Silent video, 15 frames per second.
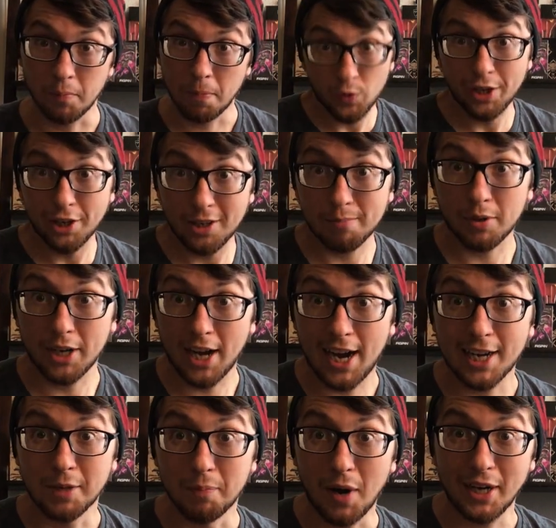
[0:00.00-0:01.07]
You get number
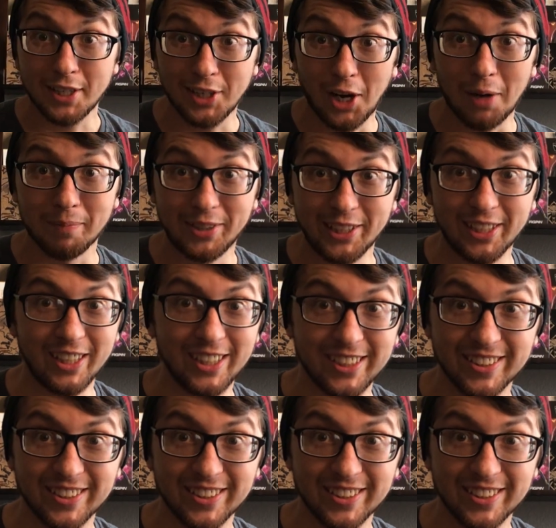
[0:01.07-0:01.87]
9 on my top 10